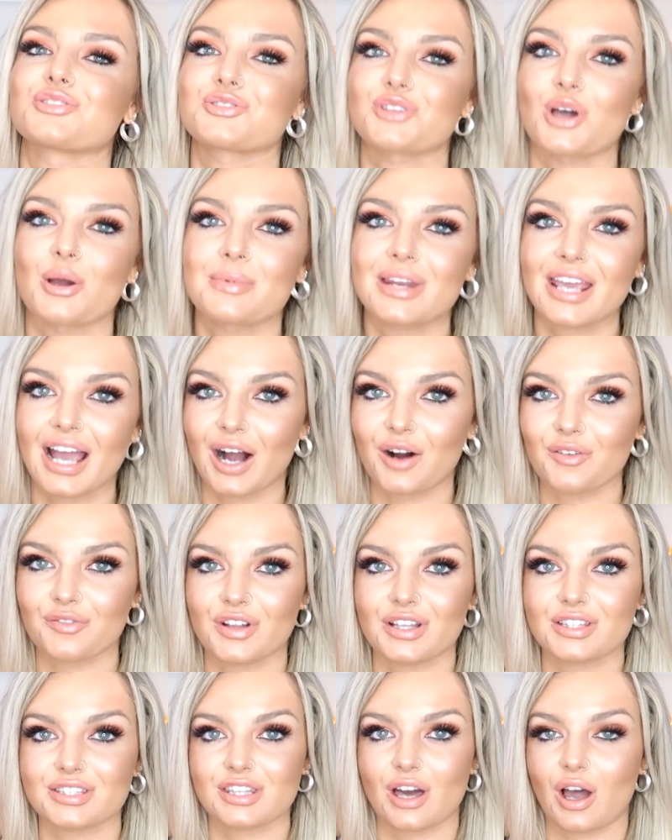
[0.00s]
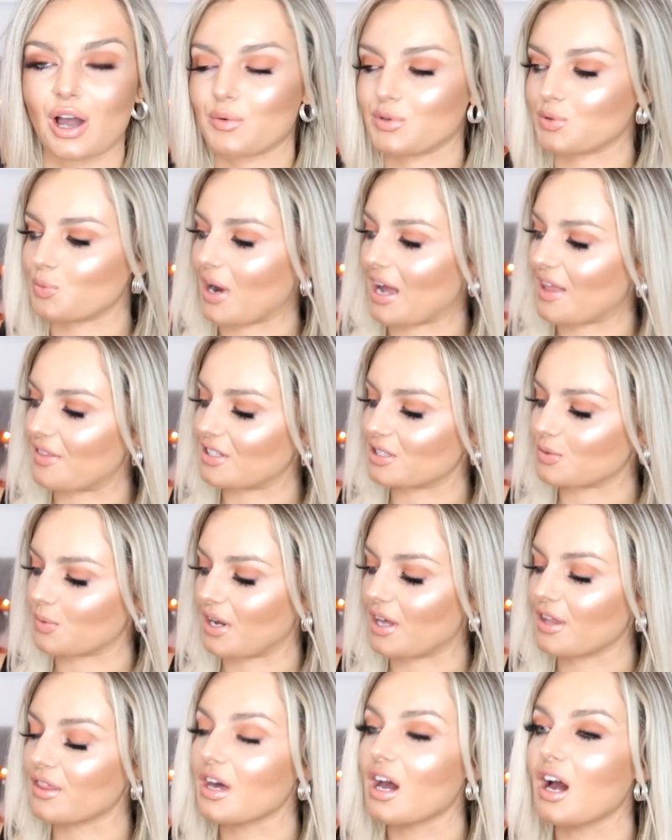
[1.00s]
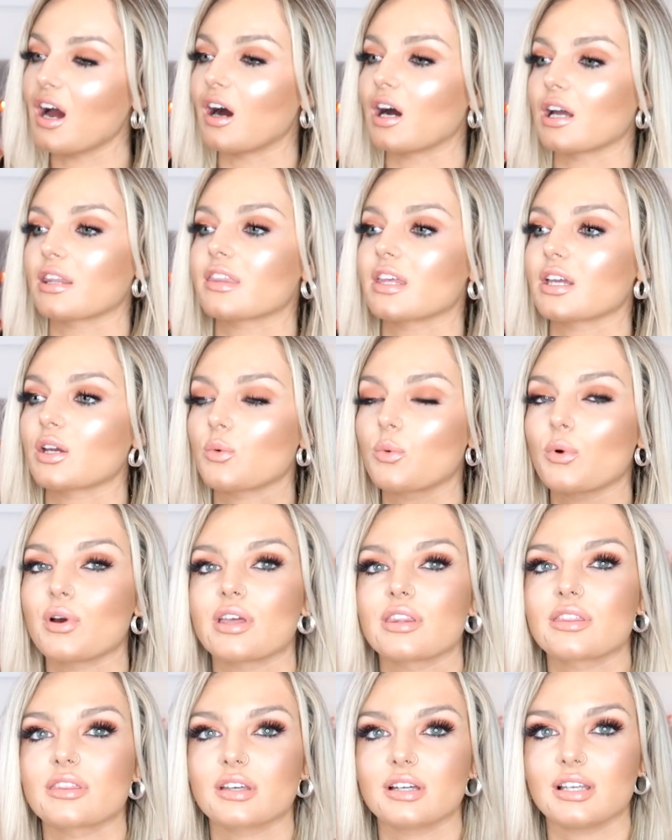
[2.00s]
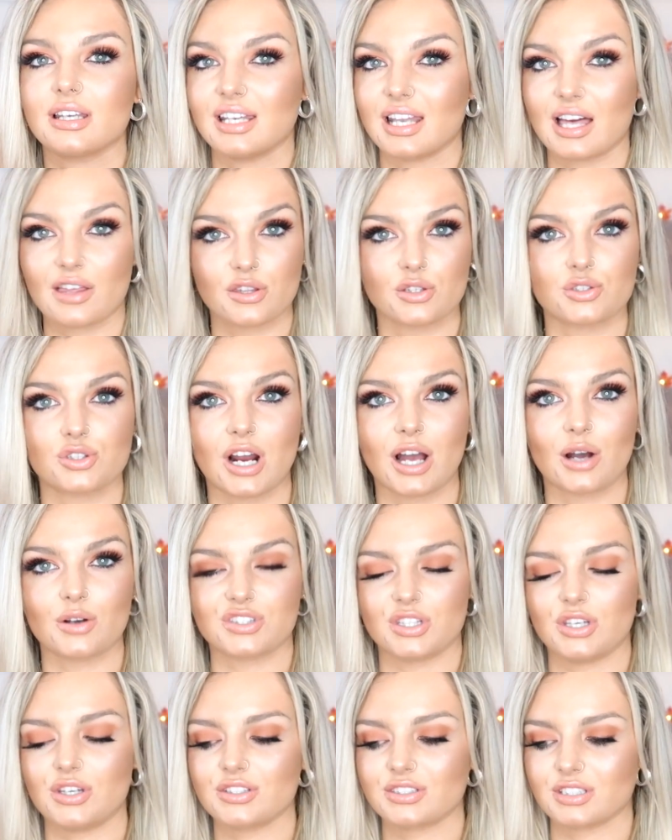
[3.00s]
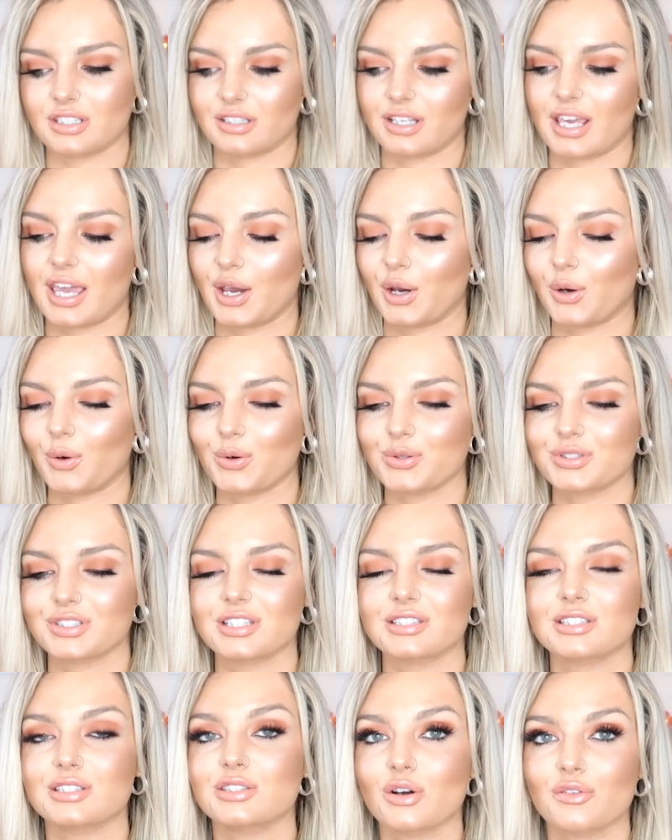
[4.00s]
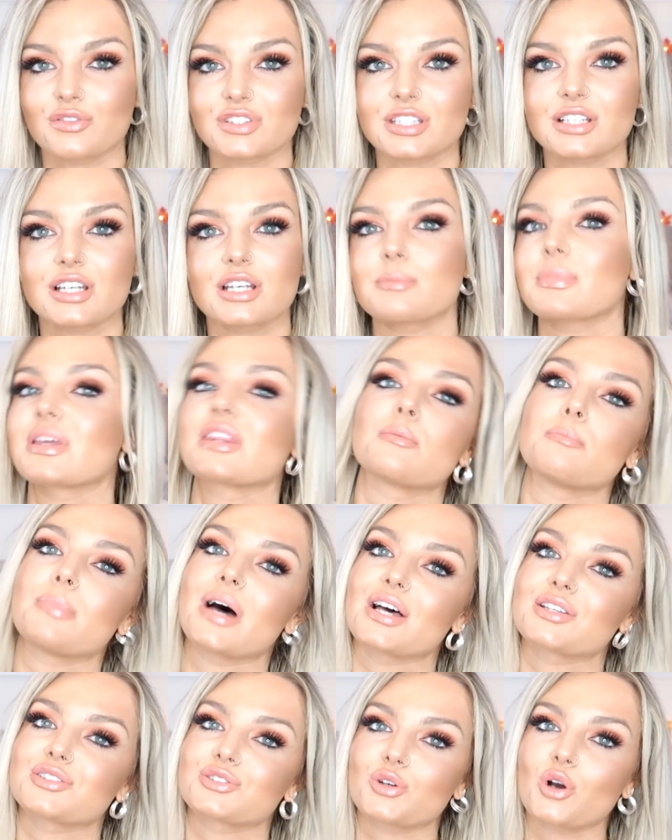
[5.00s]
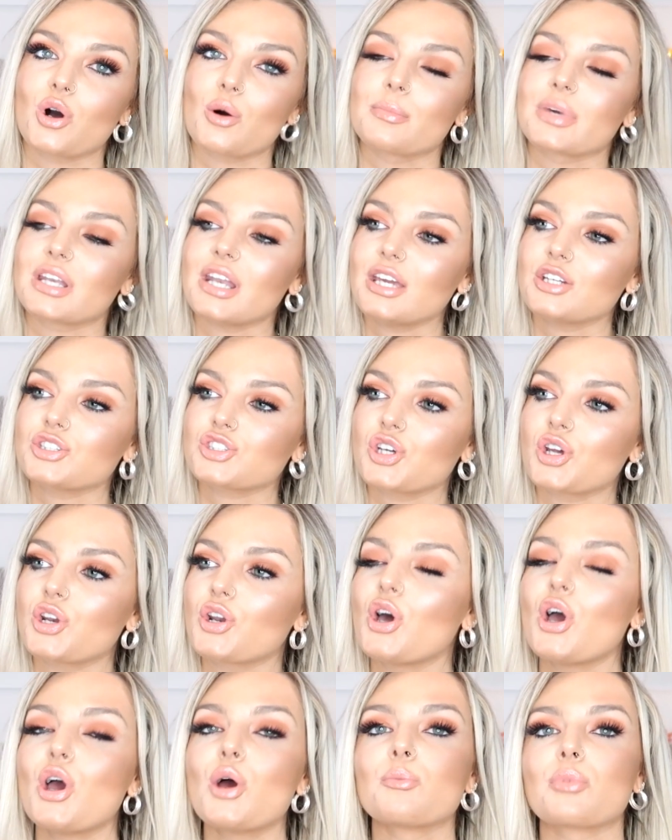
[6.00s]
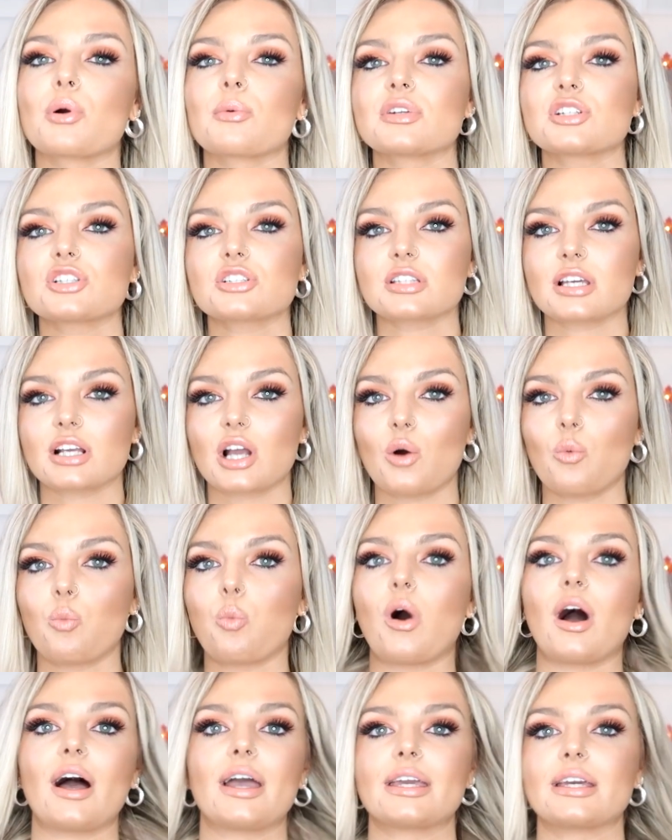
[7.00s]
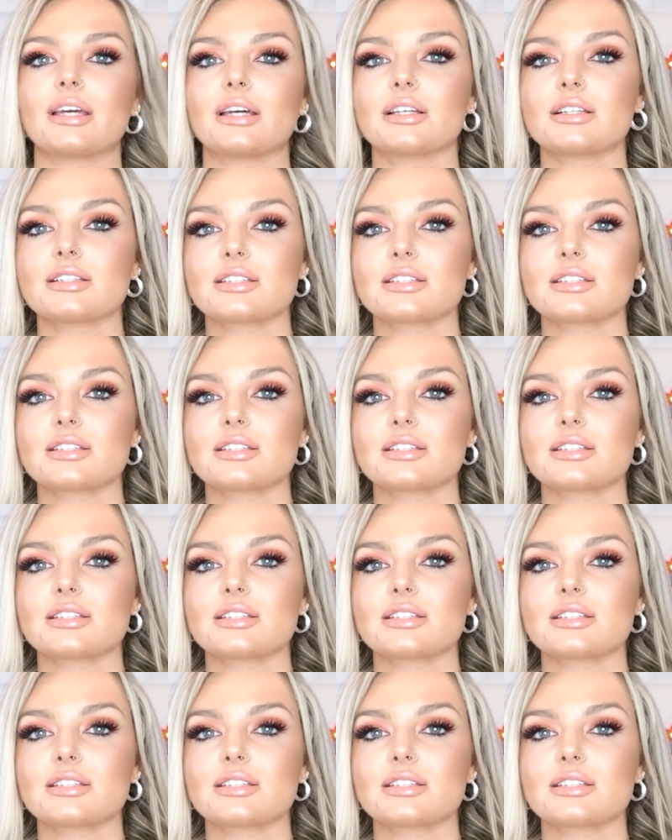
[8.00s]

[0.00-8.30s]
so many outfits I would wear this with. I think with leather trousers and heels this is obviously going to be the best combination. Probably just like a white